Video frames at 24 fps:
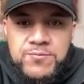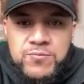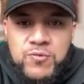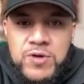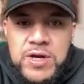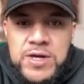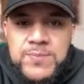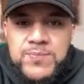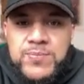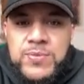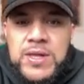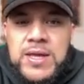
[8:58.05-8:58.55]

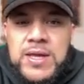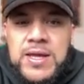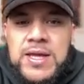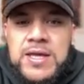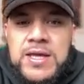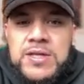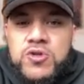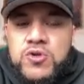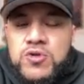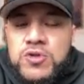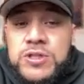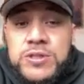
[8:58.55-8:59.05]
right?
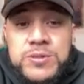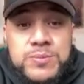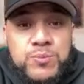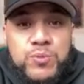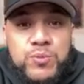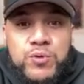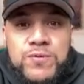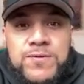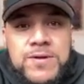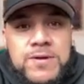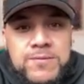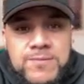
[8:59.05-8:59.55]
And so she's
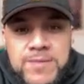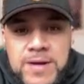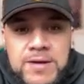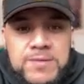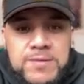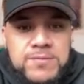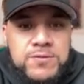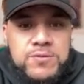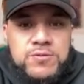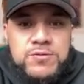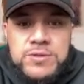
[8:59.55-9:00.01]
moving around through